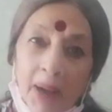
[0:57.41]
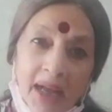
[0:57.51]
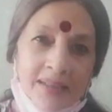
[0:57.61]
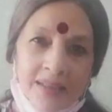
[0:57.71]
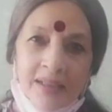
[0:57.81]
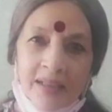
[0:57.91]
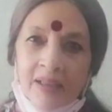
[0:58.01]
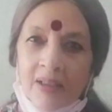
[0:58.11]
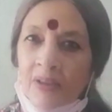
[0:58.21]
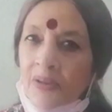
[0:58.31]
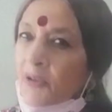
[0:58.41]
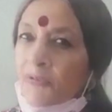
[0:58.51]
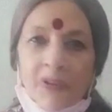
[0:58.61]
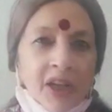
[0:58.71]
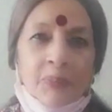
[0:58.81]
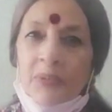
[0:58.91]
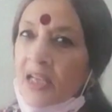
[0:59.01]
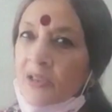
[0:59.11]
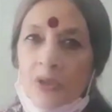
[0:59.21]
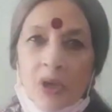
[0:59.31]
But the film
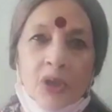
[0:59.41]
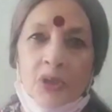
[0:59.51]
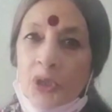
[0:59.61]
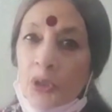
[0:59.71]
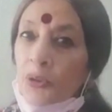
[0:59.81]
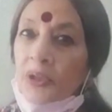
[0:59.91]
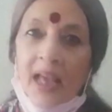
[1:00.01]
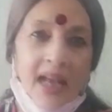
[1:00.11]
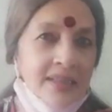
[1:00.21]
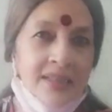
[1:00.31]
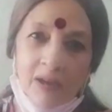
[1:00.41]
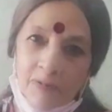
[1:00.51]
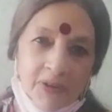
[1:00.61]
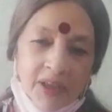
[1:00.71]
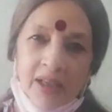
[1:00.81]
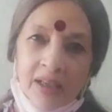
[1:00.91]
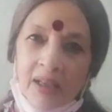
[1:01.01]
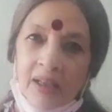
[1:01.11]
does not show that suffering.